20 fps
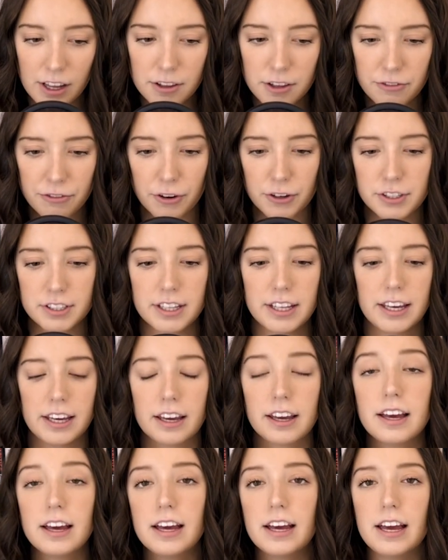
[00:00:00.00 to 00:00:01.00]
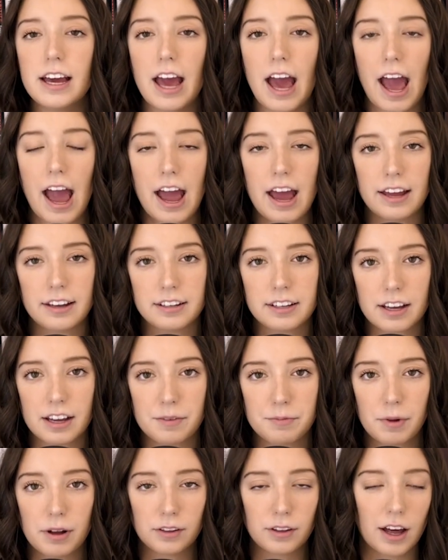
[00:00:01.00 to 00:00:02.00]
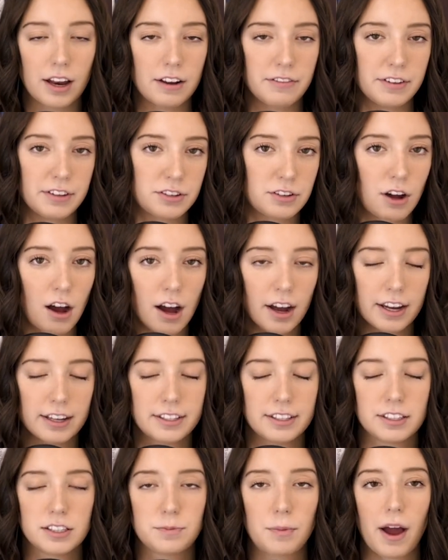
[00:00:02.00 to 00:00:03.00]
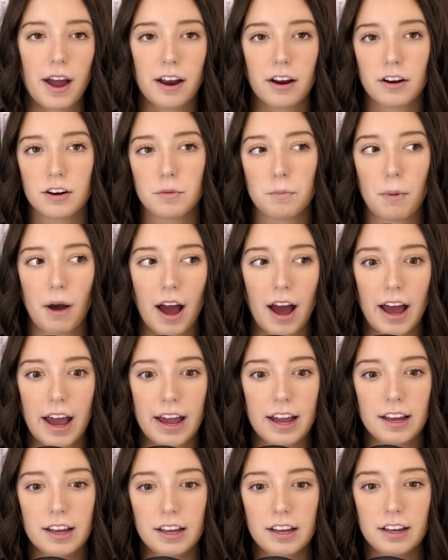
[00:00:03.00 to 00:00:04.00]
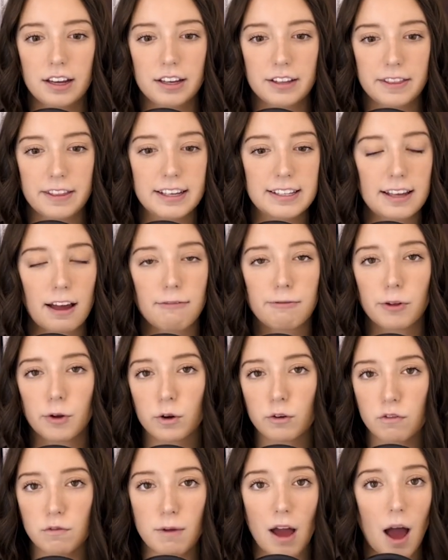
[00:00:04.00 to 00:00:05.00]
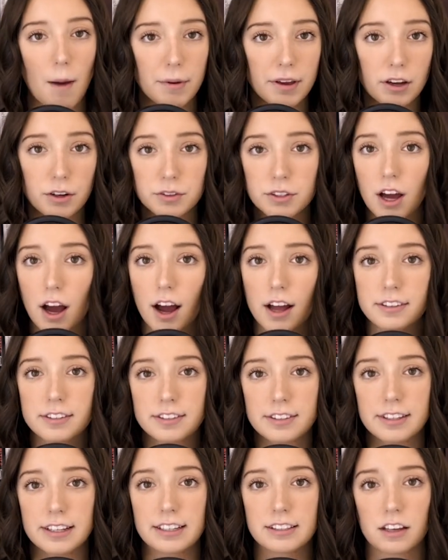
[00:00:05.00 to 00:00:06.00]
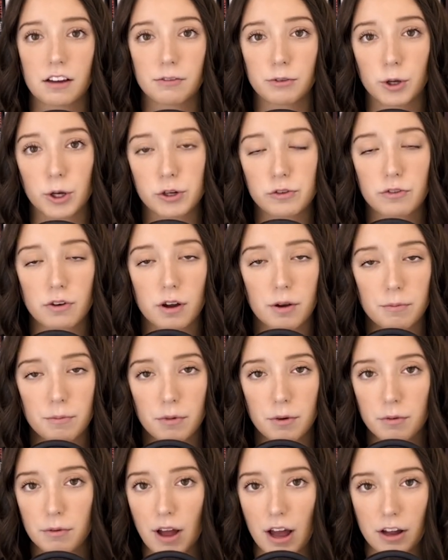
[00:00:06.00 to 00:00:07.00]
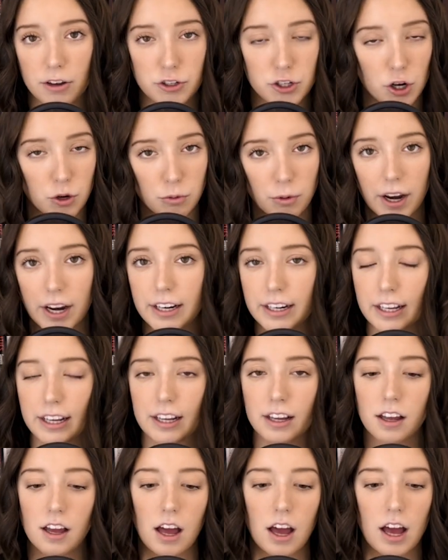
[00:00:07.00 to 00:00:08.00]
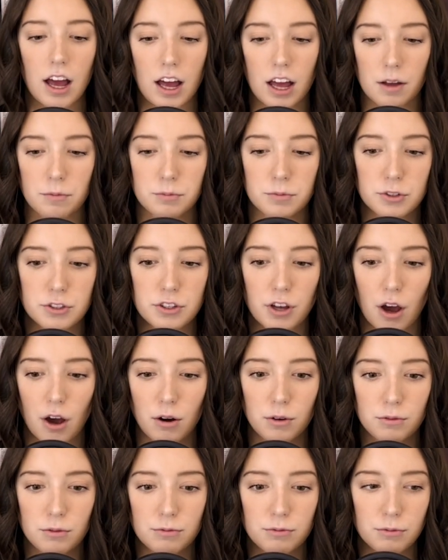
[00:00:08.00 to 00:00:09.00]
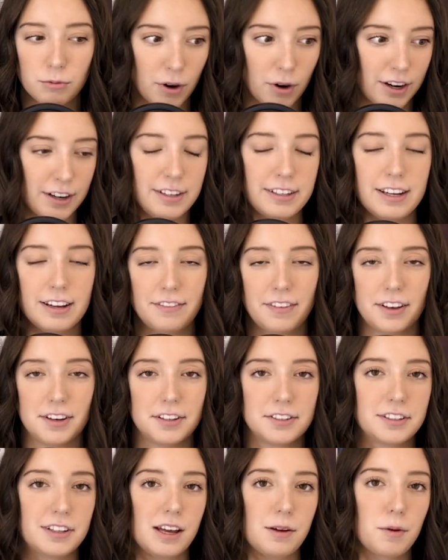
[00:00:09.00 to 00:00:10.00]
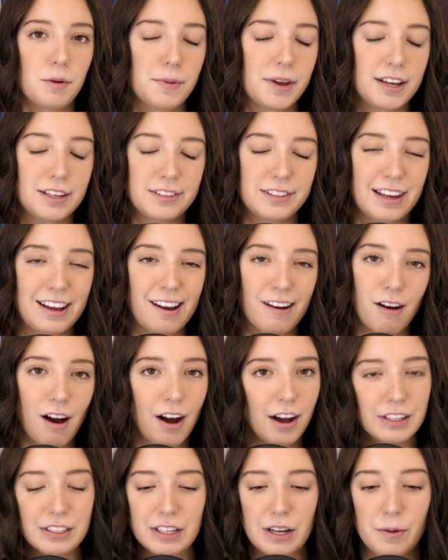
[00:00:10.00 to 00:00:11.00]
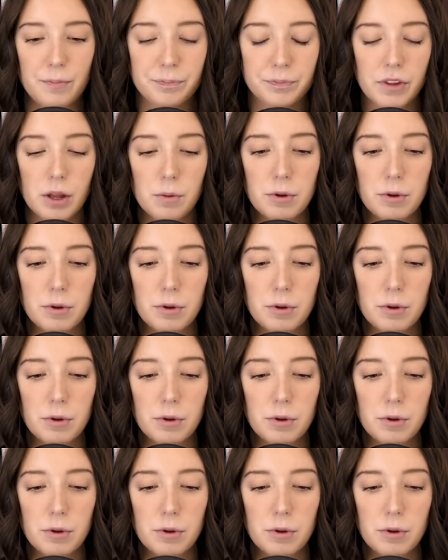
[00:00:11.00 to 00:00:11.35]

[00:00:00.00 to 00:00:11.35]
The first thing, and a lot of this talk is inspired by things I've learned from Abigail Dodds, things I've learned from Joe Rigney. So wanted to give that disclaimer because they are awesome.